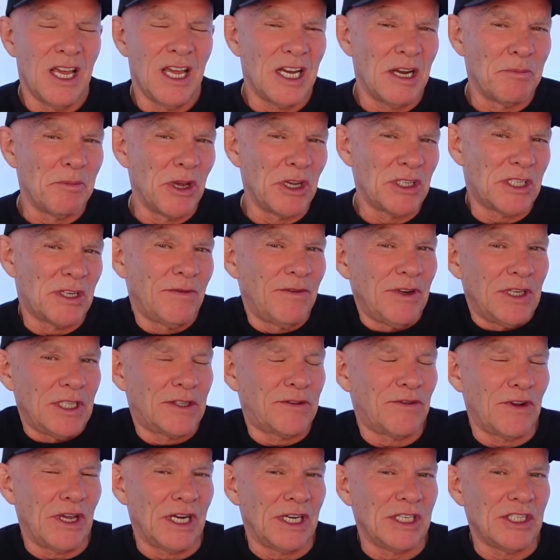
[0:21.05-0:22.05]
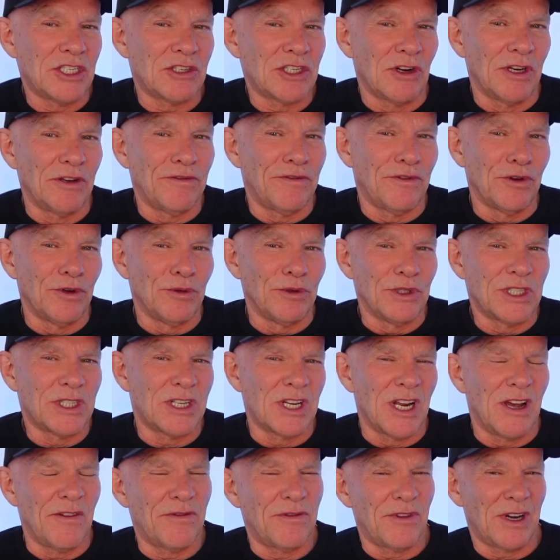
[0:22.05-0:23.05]
Now, most of it is fairly straightforward
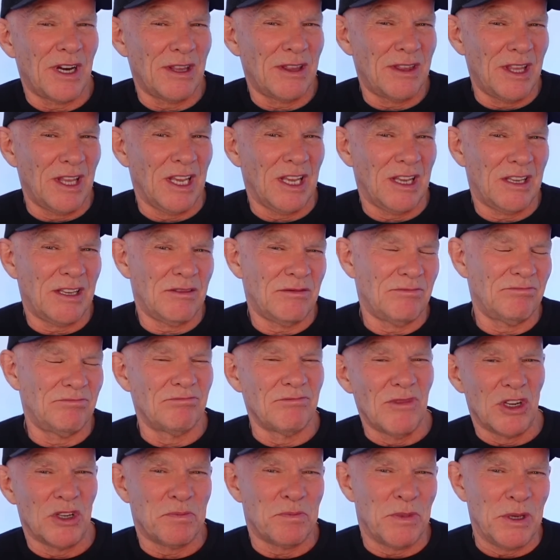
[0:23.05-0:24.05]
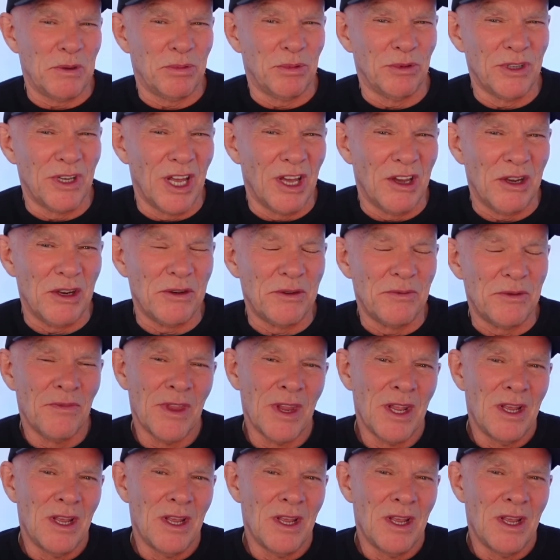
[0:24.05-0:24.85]
stuff that I think most people know.